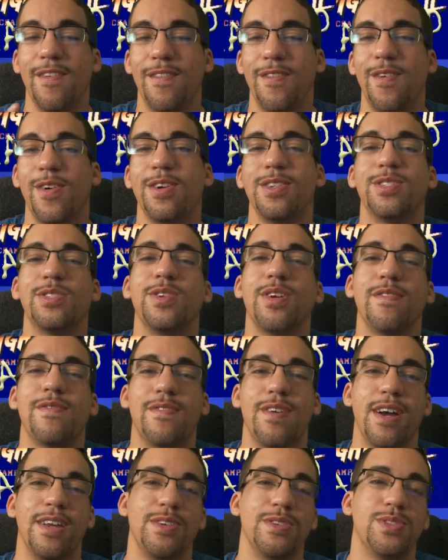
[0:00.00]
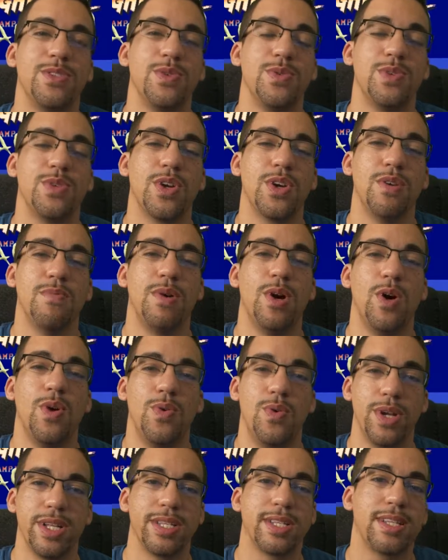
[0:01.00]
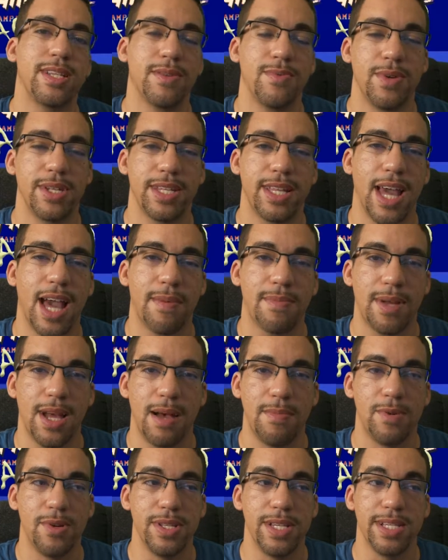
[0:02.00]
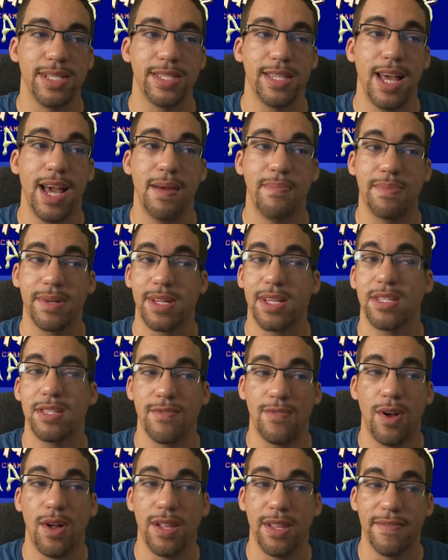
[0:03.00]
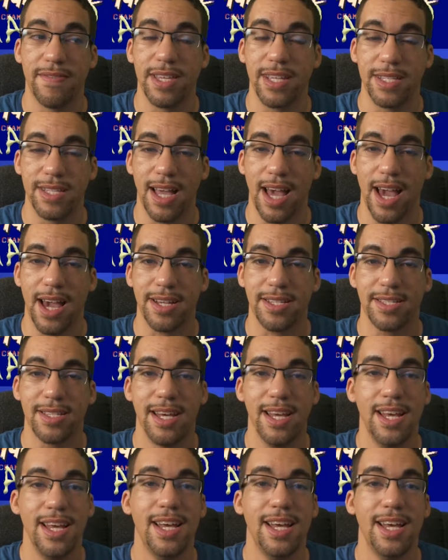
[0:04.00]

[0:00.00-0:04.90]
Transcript: for Street Fighter 2 Turbo when Capcom released that because of all of these hacks.